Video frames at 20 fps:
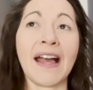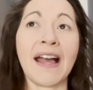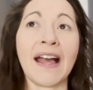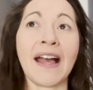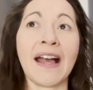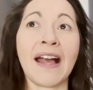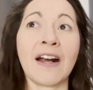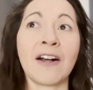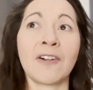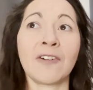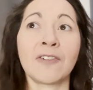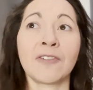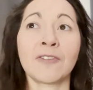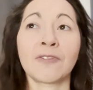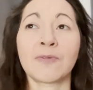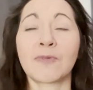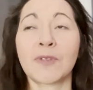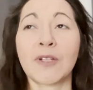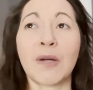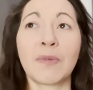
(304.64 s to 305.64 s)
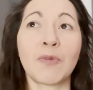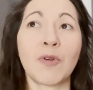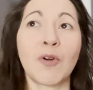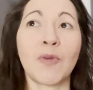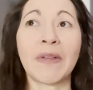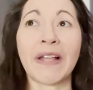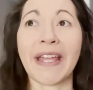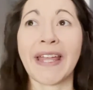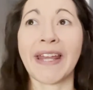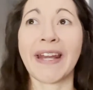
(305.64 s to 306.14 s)
I'll come home
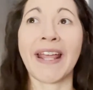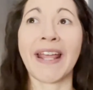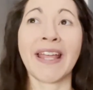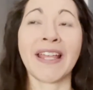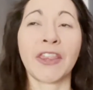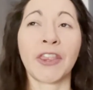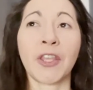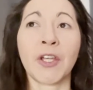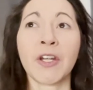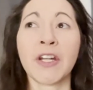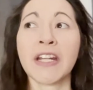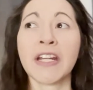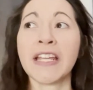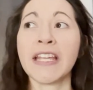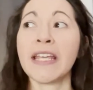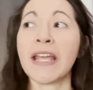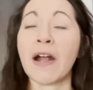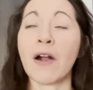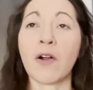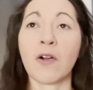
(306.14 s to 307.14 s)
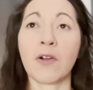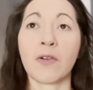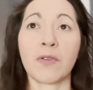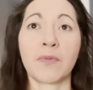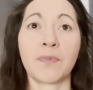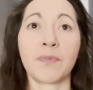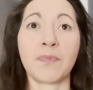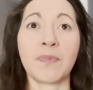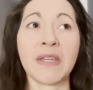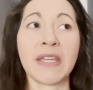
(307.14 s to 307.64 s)
like at 8:30. I'll
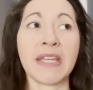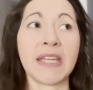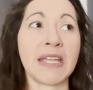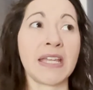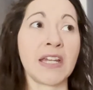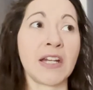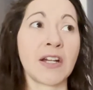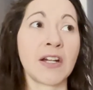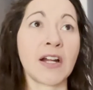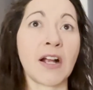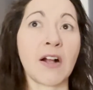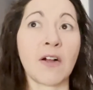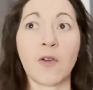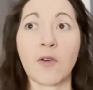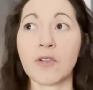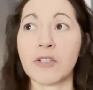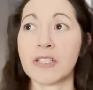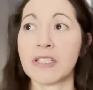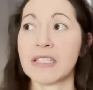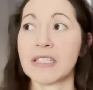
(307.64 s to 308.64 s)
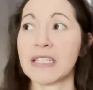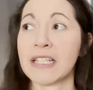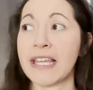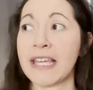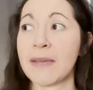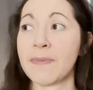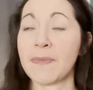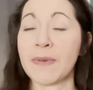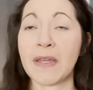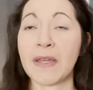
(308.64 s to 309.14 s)
be here. I'll go to
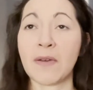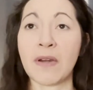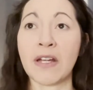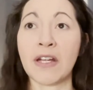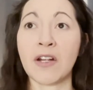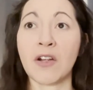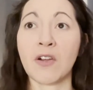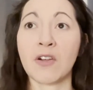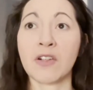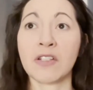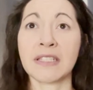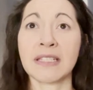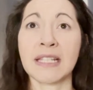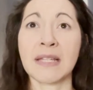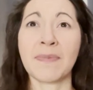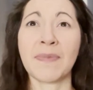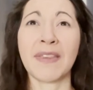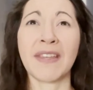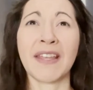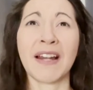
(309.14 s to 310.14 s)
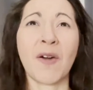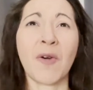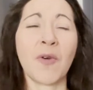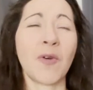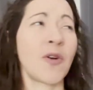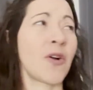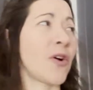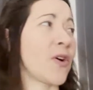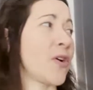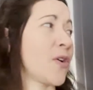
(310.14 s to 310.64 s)
sleep, get ready to go to sleep, and I'll
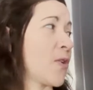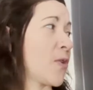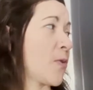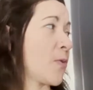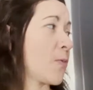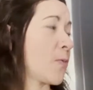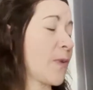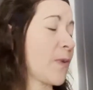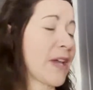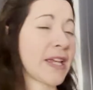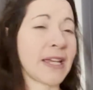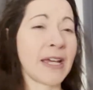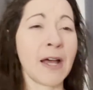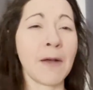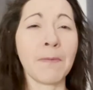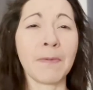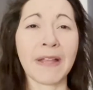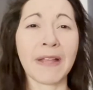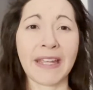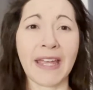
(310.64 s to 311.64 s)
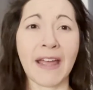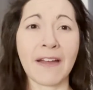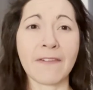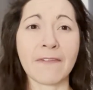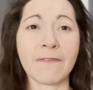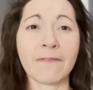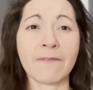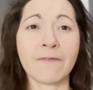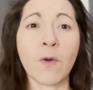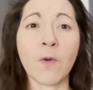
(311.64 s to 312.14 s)
wake up like at
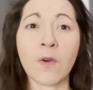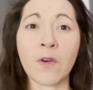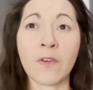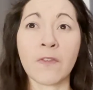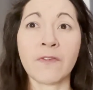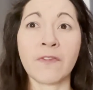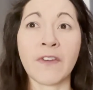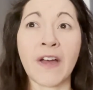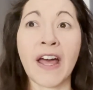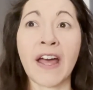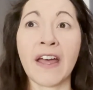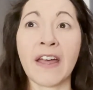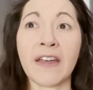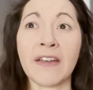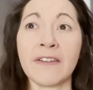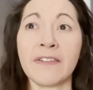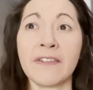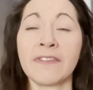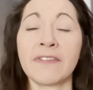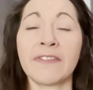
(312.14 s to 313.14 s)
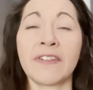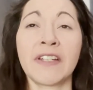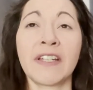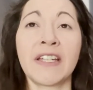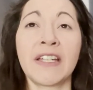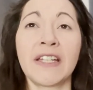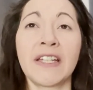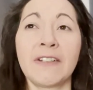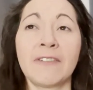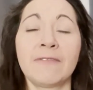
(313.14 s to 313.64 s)
4 or 5,
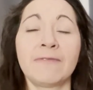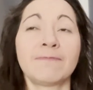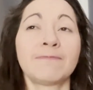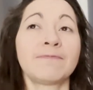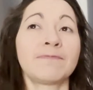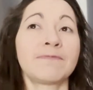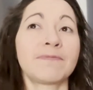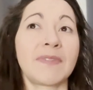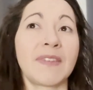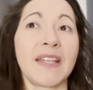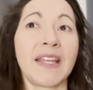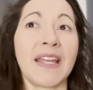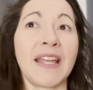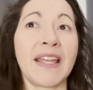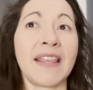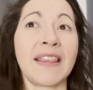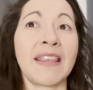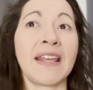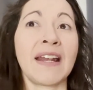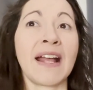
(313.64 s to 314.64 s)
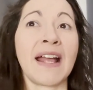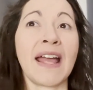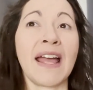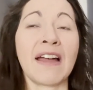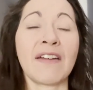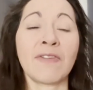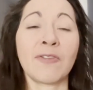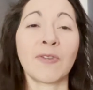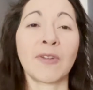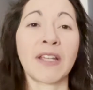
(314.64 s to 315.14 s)
and then I
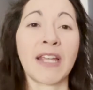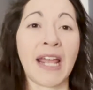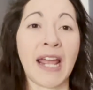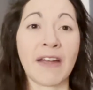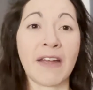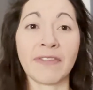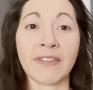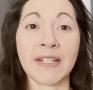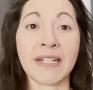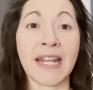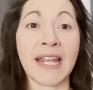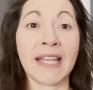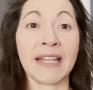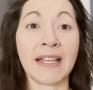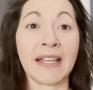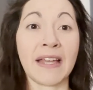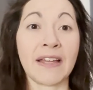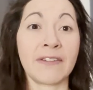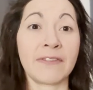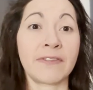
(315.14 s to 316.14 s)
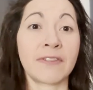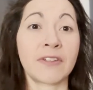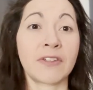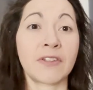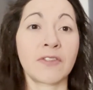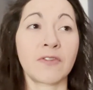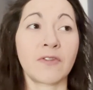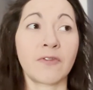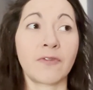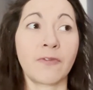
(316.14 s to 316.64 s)
have only half the day left
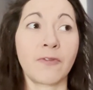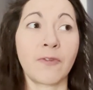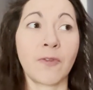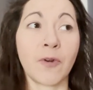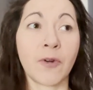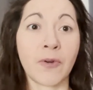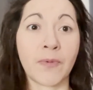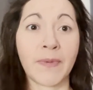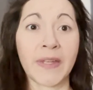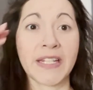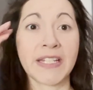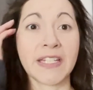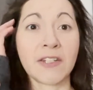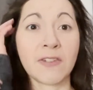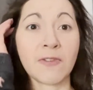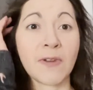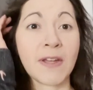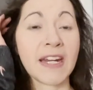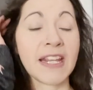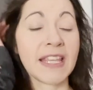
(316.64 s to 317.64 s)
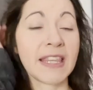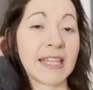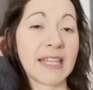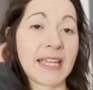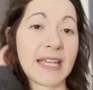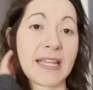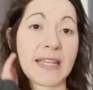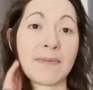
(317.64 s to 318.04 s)
for me to do anything.